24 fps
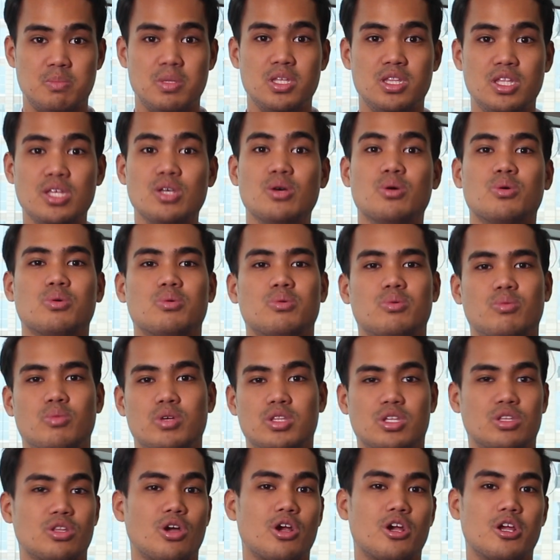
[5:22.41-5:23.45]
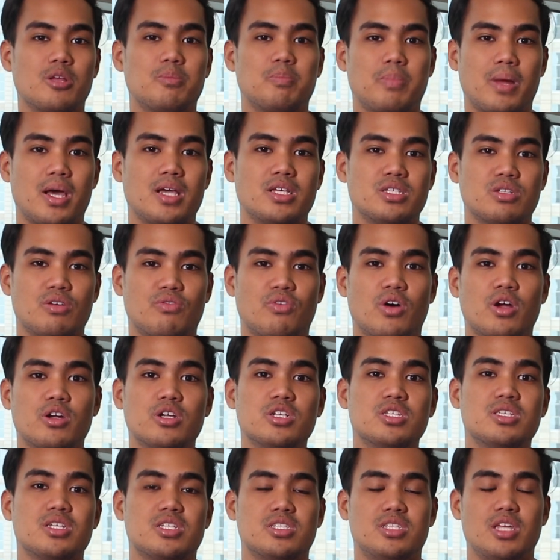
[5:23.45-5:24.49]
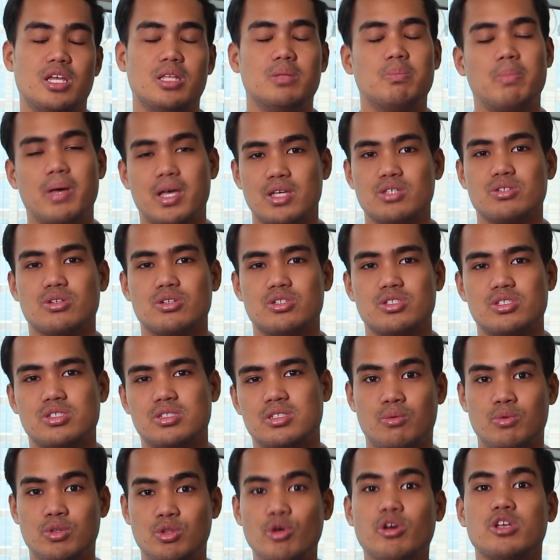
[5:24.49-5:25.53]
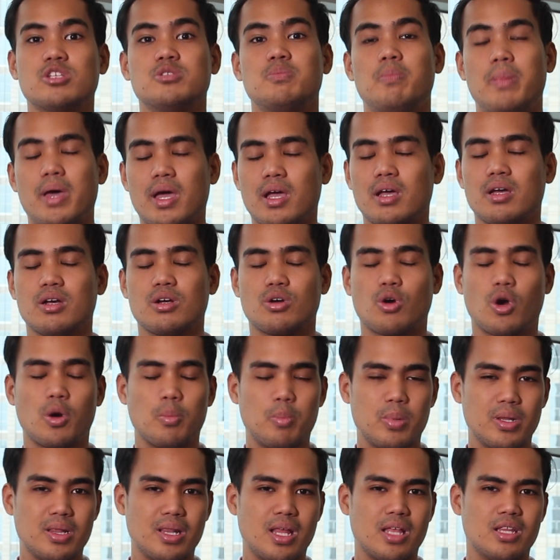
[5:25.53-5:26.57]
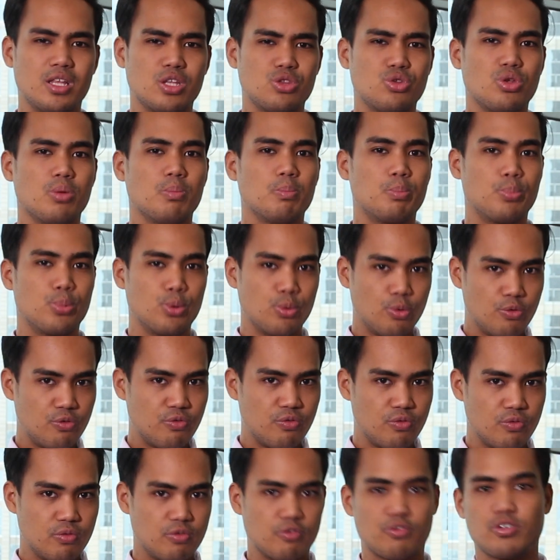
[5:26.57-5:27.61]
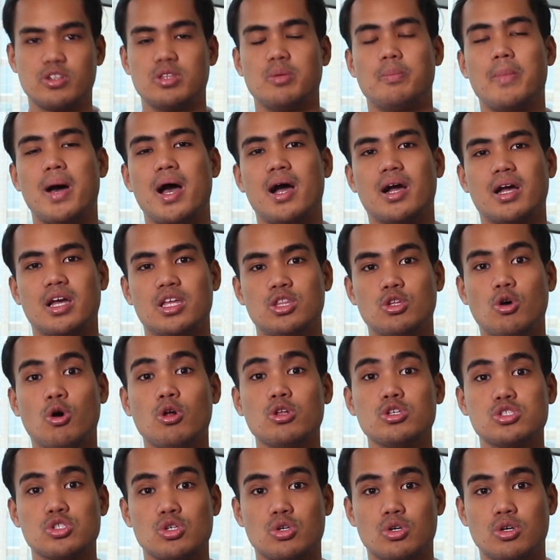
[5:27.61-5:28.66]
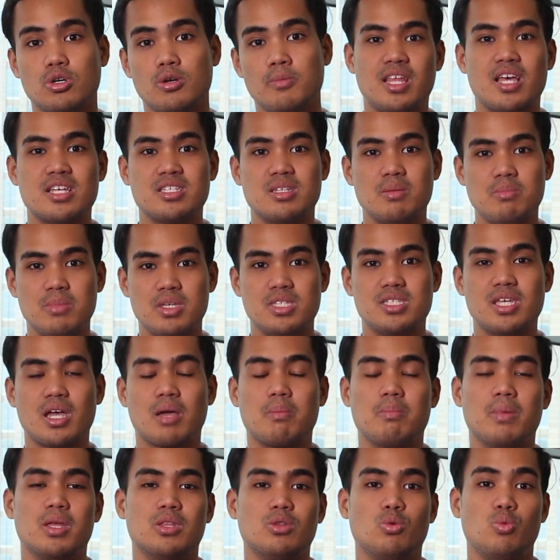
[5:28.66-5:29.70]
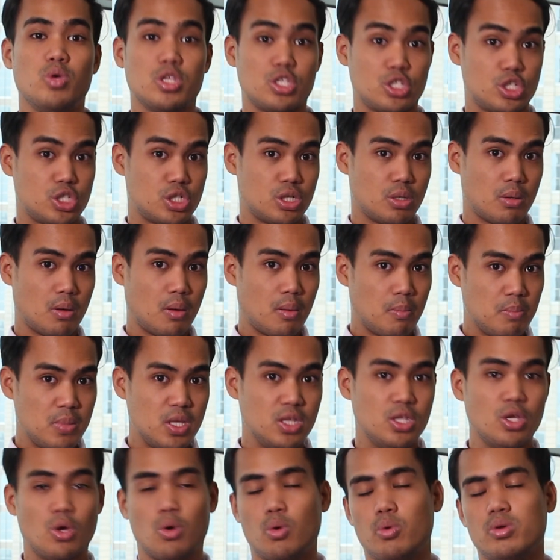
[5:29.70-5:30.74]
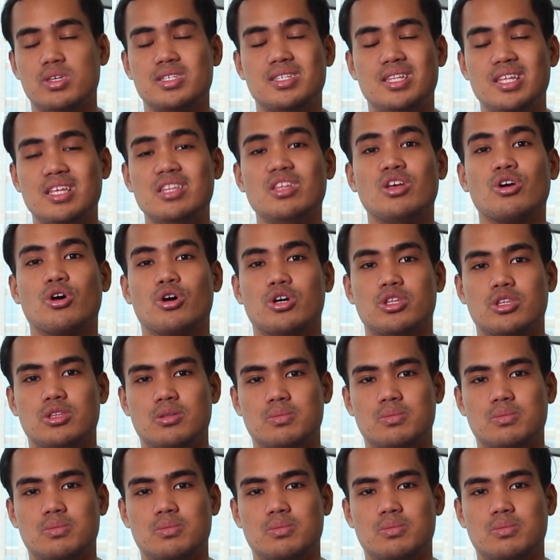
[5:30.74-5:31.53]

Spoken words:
BDO with a target price of 168 pesos. We do expect corporate lending to improve for the bank and also the SME segment, which BDO is leading on.